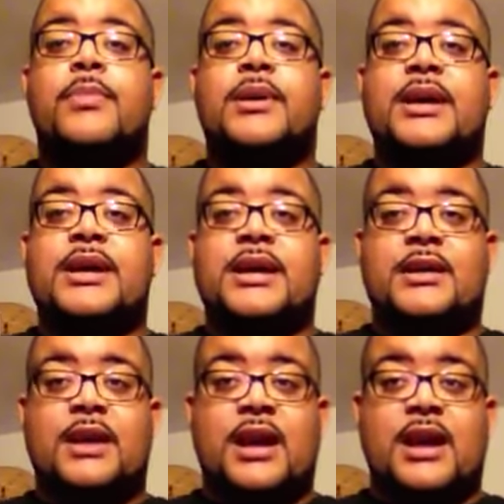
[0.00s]
But
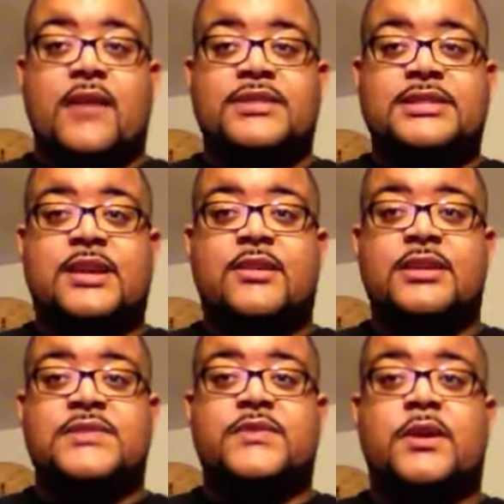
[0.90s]
ever since I heard
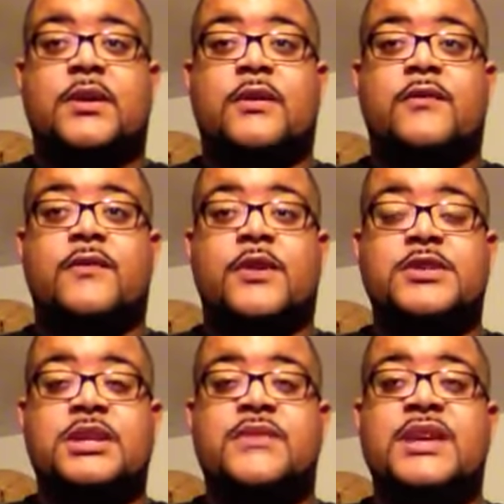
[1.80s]
his
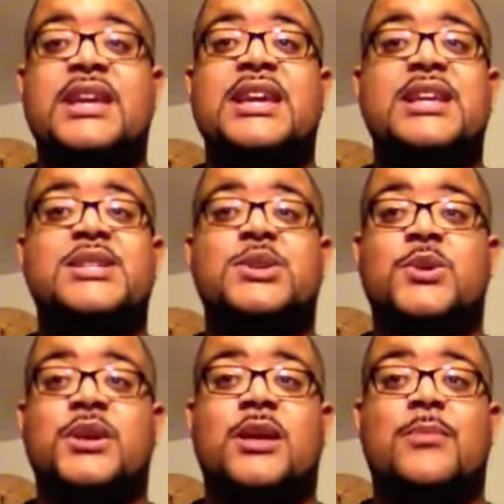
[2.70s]
version of it, he
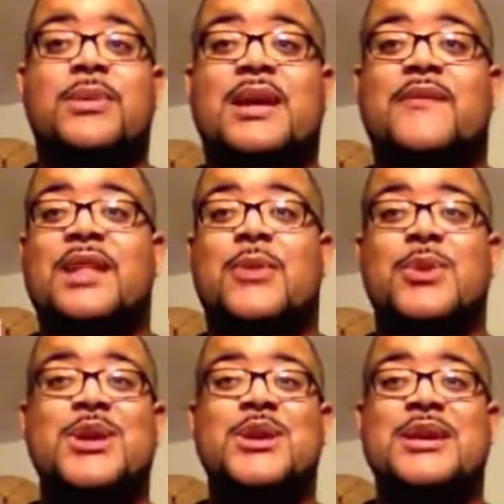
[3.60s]
tore it up. But I feel like
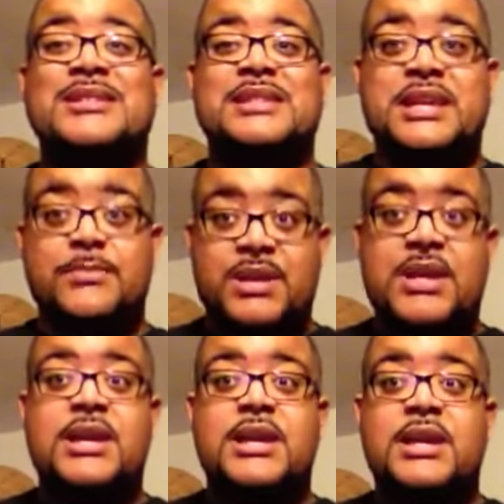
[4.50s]
when you hear his
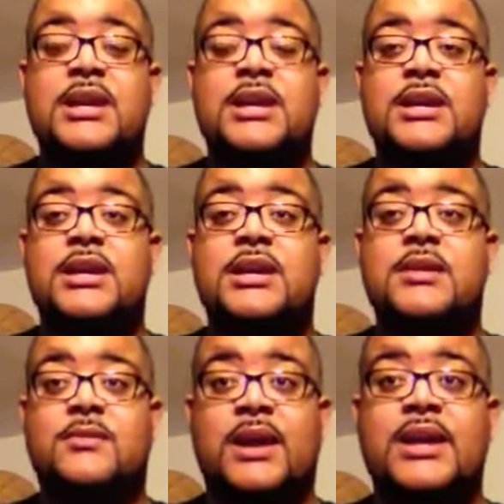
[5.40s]
EP
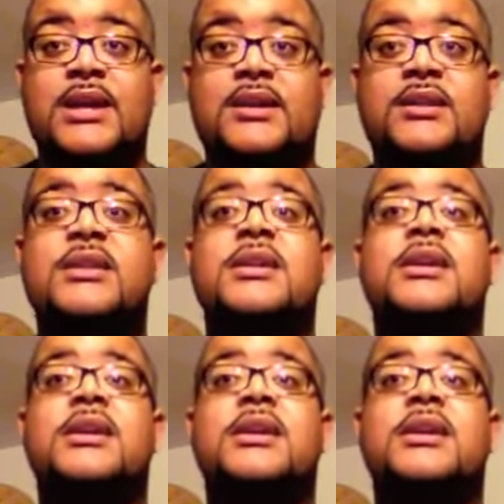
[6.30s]
right here,